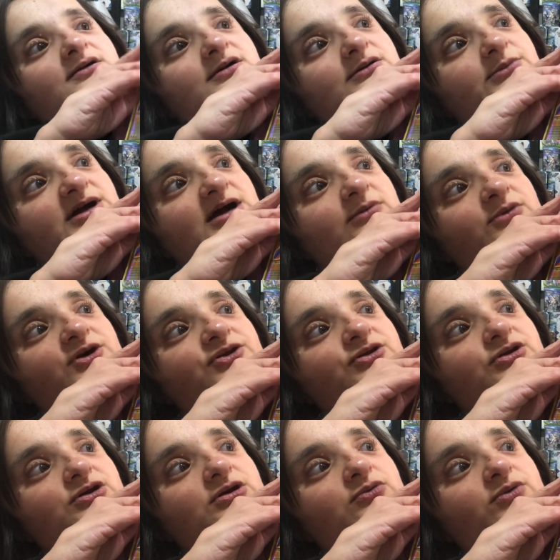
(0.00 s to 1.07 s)
We got one of the
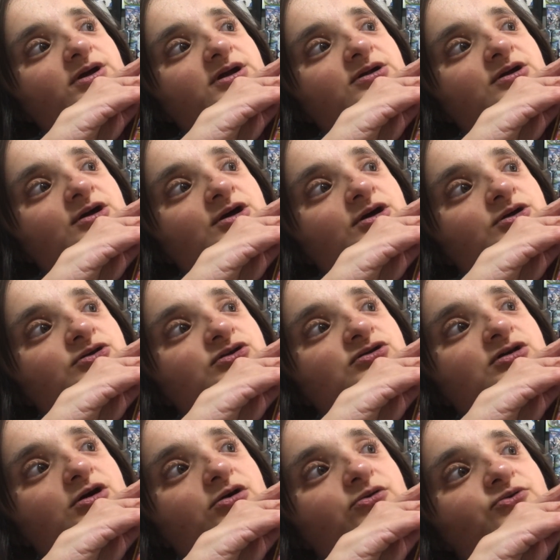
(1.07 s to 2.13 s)
new one,
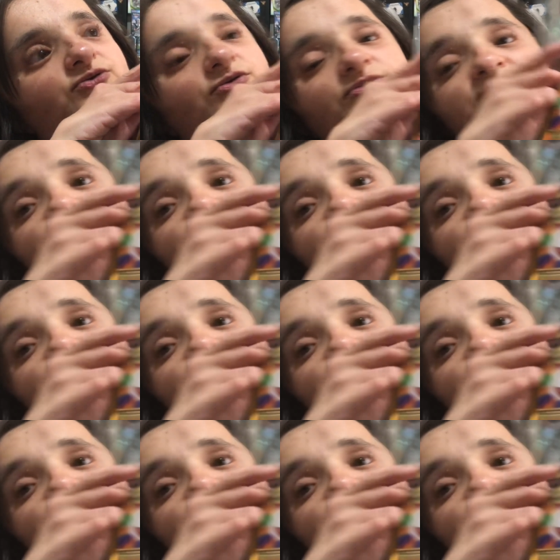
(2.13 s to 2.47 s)
Toadscruel.